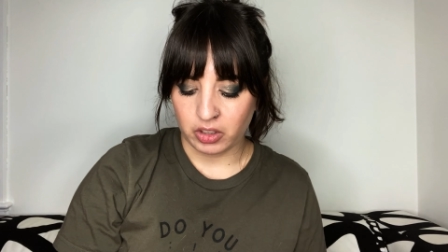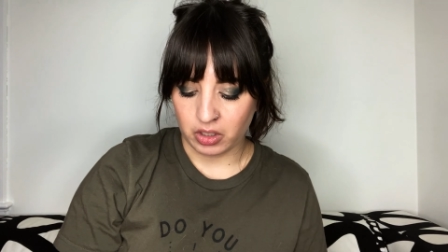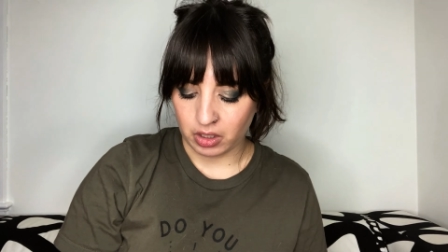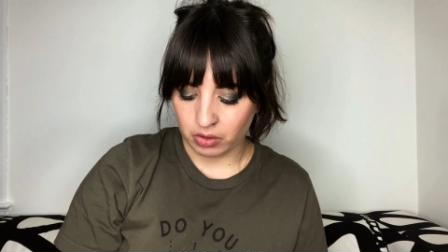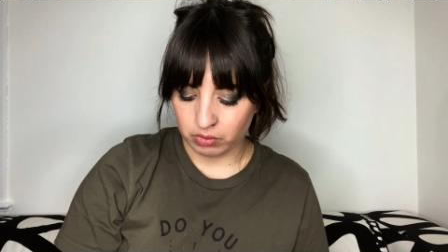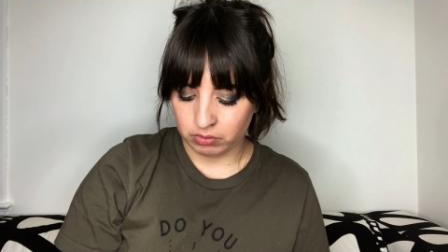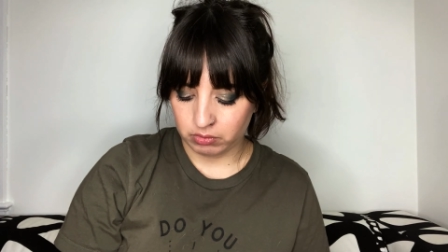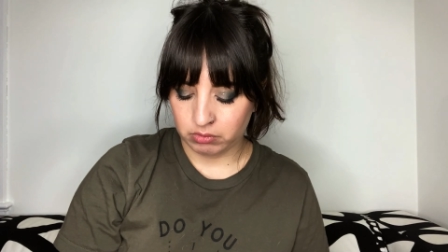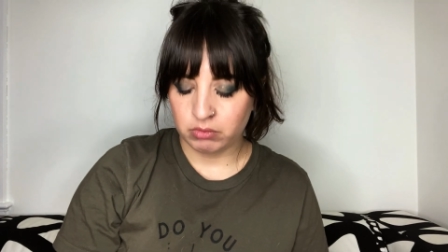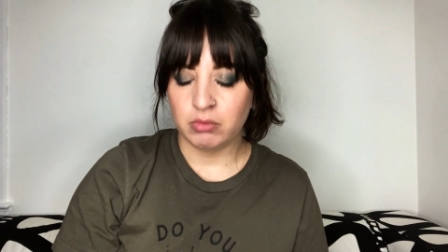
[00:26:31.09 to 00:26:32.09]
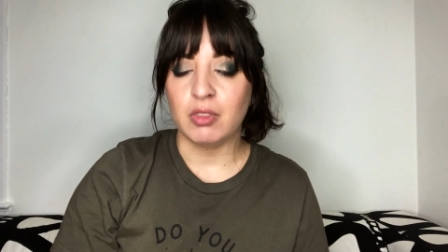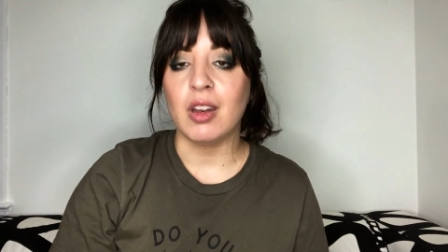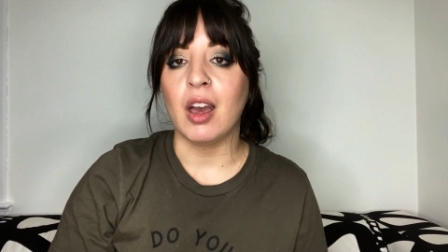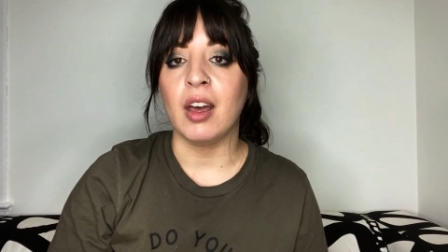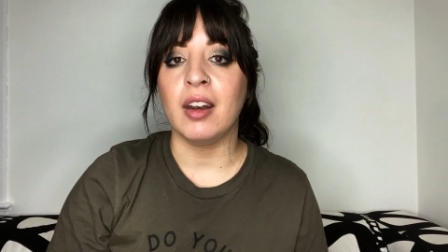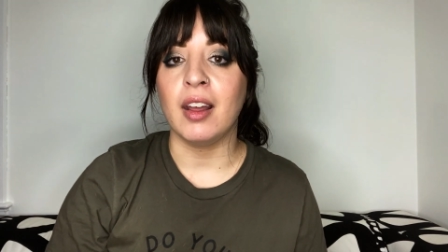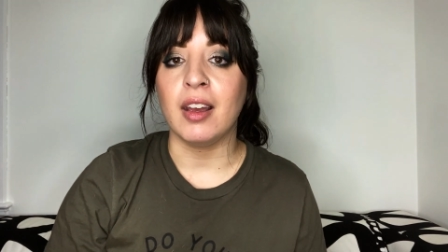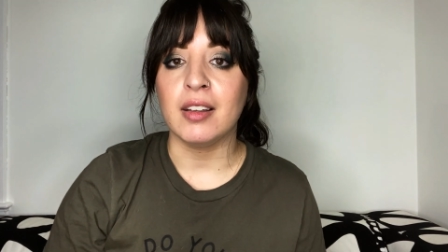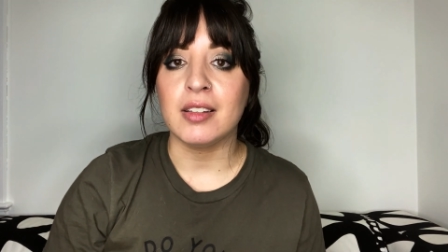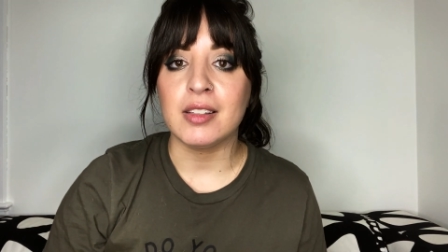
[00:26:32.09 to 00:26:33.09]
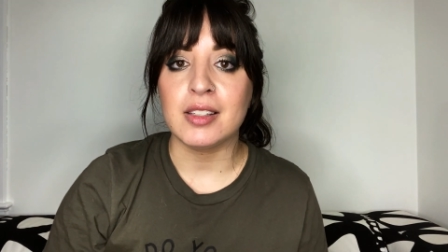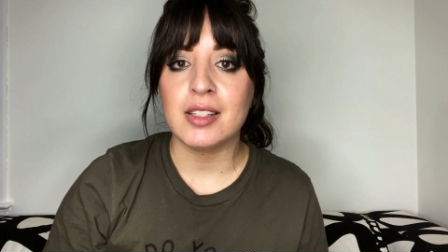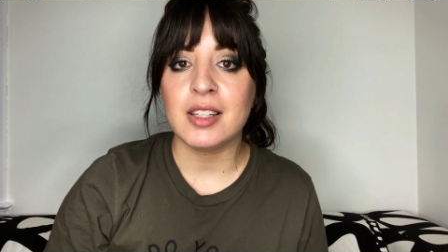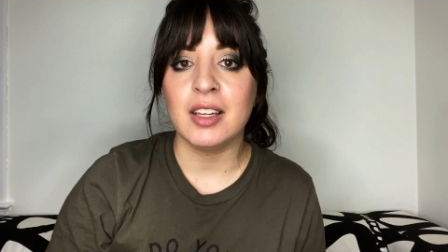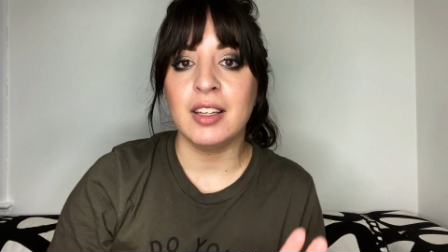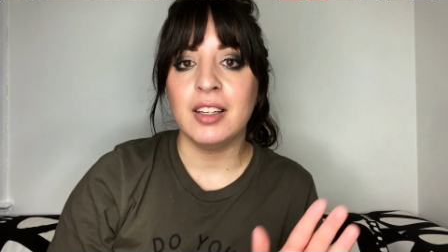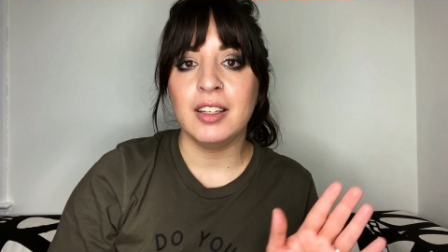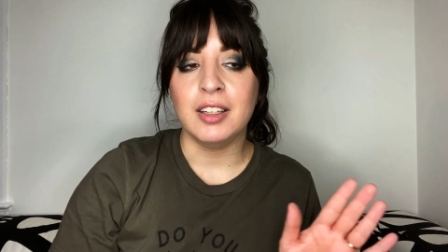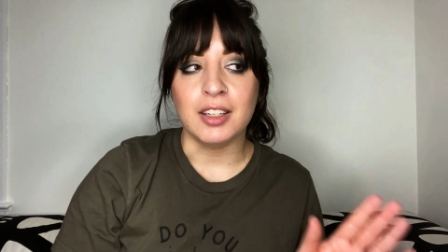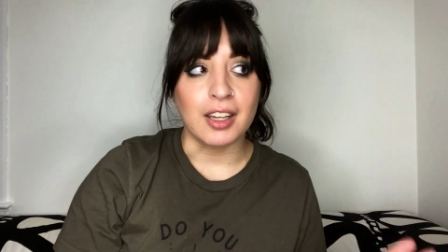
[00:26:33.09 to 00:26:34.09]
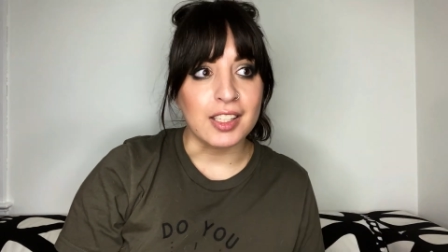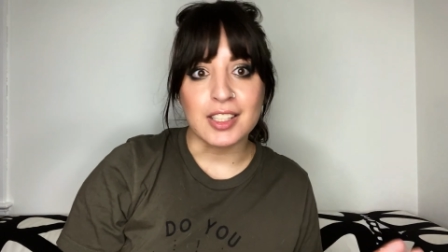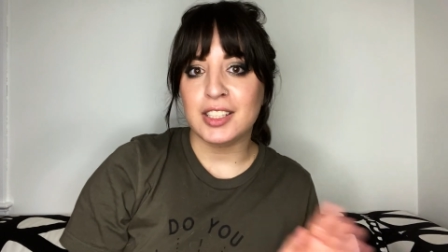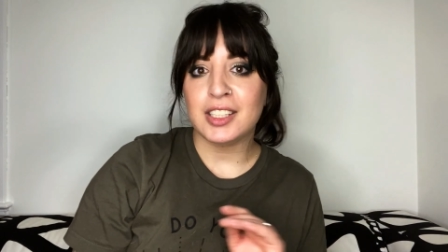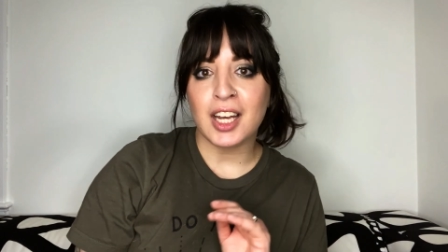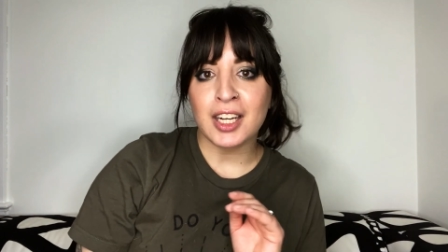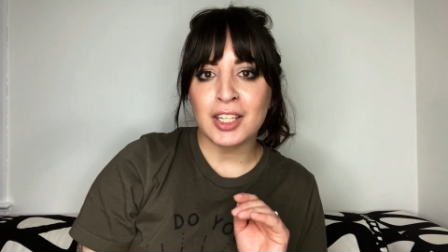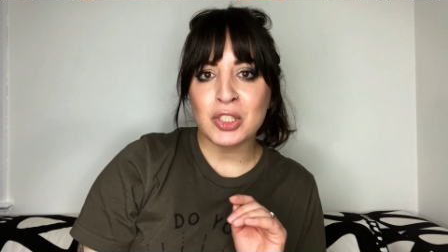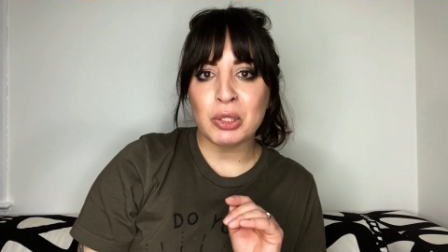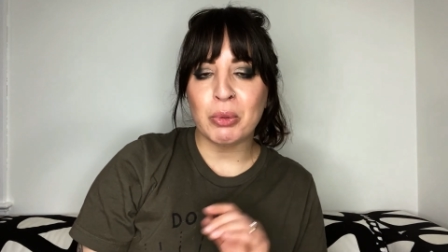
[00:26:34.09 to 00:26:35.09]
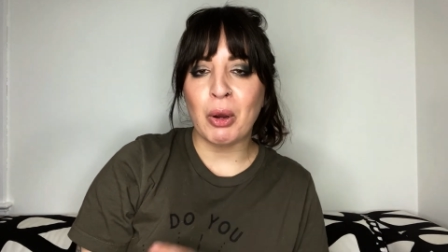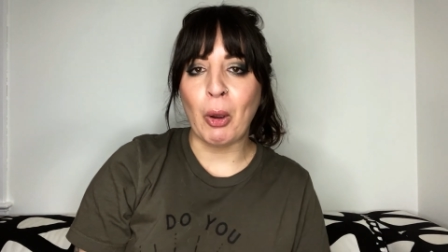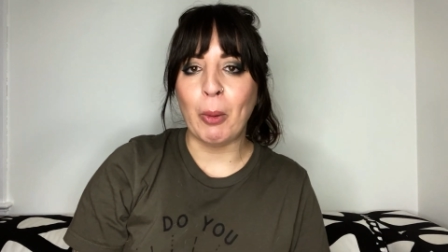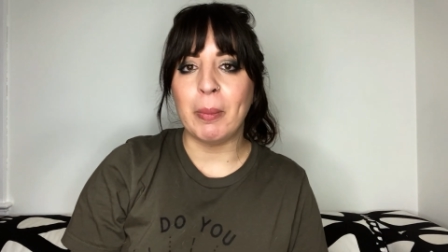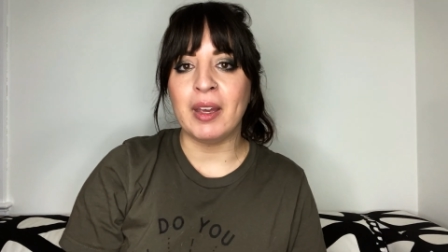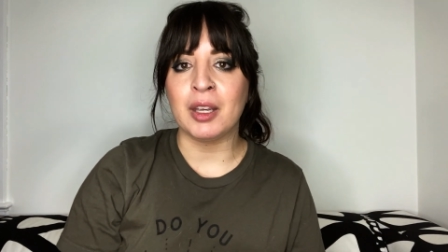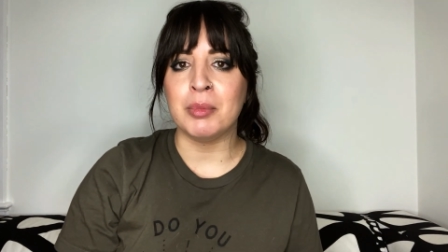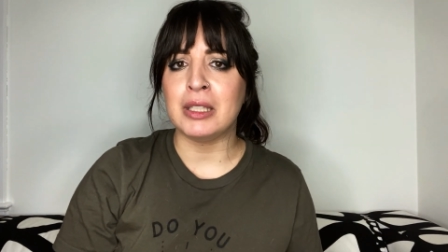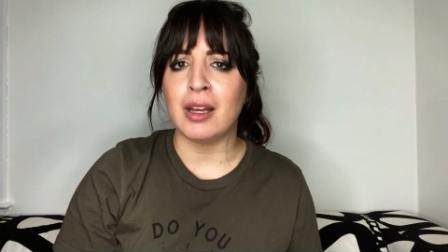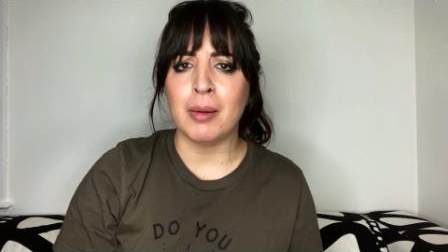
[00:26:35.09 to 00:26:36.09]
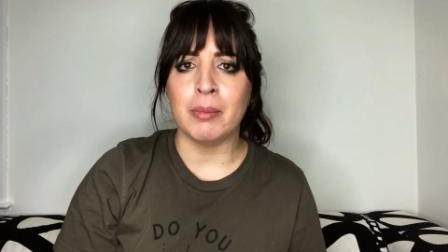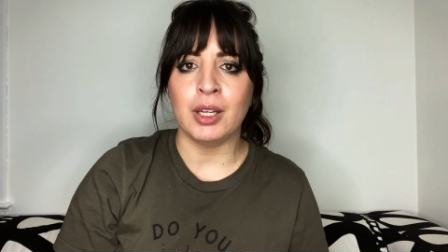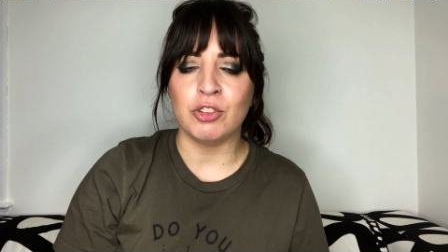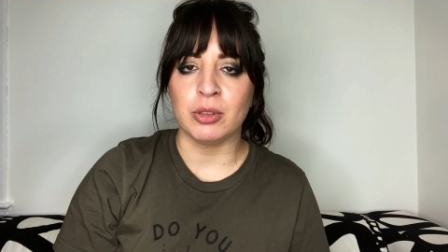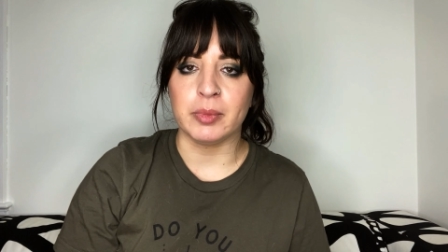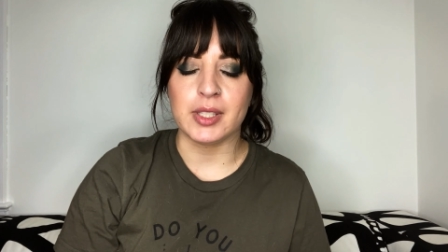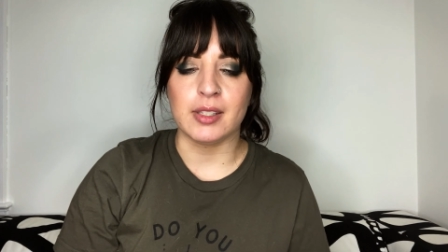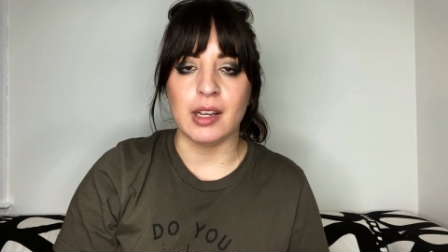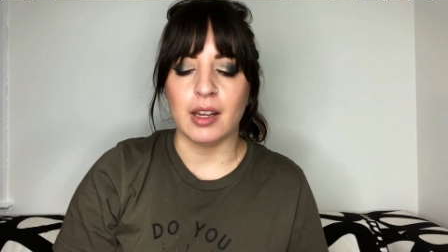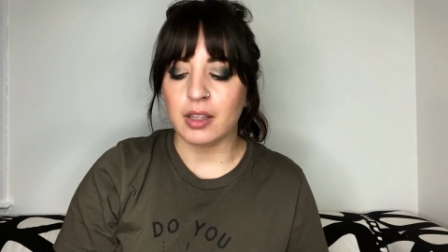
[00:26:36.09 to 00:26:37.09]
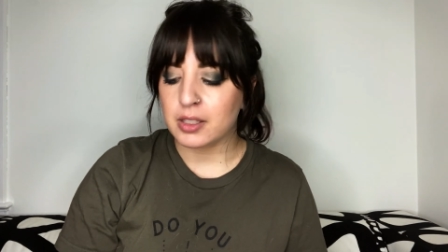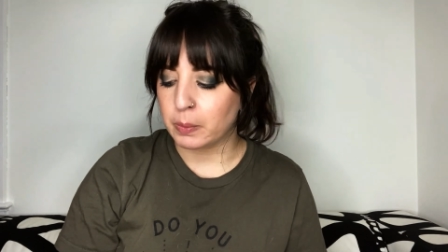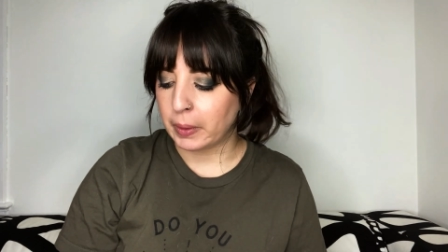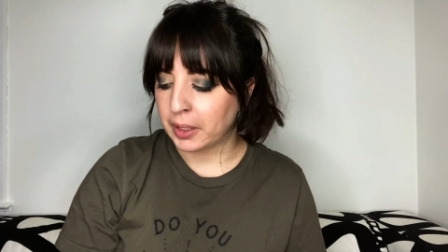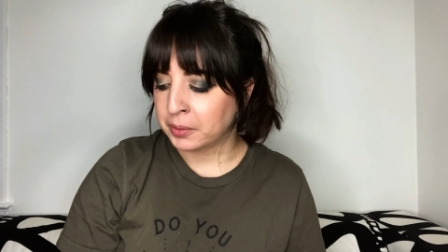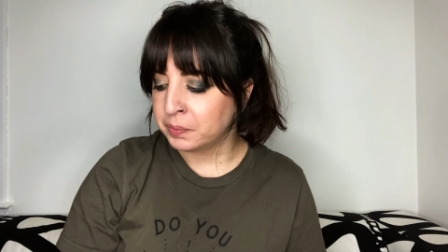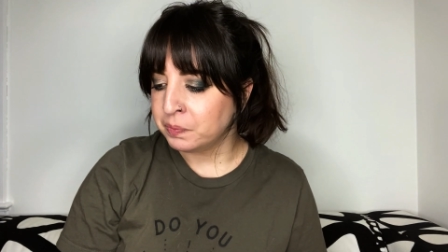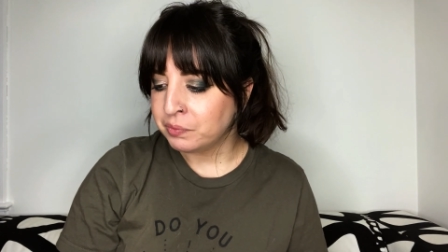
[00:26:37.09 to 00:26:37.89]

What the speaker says: you know, not as nicely done as you were hoping. I mean, not major mistakes, but